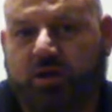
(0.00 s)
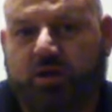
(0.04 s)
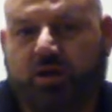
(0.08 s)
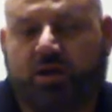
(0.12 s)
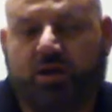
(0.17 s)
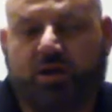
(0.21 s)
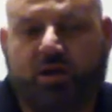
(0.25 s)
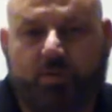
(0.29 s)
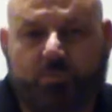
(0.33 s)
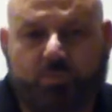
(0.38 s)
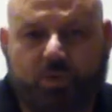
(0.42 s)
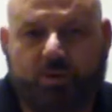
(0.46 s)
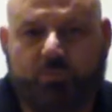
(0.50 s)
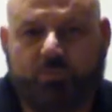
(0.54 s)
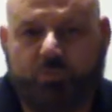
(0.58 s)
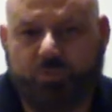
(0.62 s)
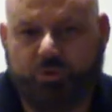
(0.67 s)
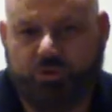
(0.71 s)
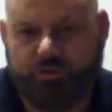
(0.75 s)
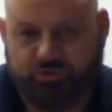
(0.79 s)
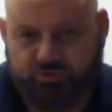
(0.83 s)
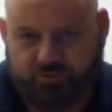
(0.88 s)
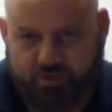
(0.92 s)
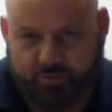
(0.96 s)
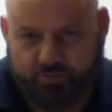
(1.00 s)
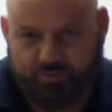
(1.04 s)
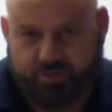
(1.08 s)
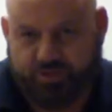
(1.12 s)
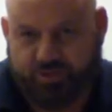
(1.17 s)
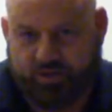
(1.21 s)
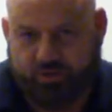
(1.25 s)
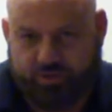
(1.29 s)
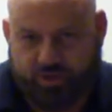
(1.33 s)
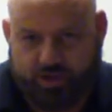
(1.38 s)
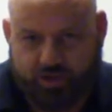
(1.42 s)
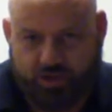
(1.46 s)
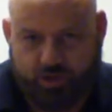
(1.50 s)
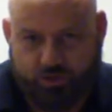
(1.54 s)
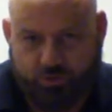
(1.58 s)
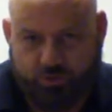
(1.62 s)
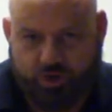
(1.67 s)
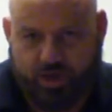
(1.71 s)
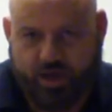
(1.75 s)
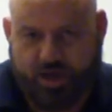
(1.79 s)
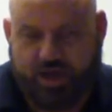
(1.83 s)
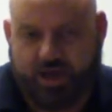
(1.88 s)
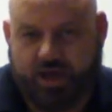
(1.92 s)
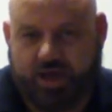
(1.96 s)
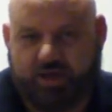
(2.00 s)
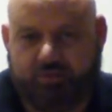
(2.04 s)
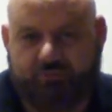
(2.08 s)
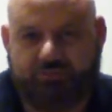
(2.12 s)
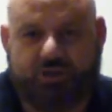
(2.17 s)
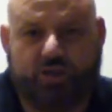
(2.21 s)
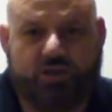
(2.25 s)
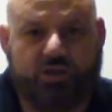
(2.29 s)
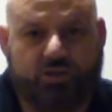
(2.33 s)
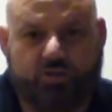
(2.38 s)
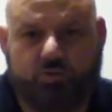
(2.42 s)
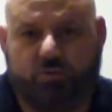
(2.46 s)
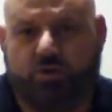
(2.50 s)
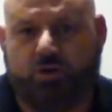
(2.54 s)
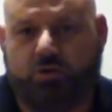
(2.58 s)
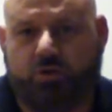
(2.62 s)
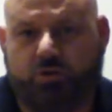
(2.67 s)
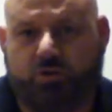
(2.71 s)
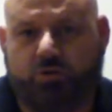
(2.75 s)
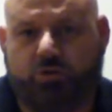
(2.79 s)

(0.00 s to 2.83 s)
come up with something that you have that you know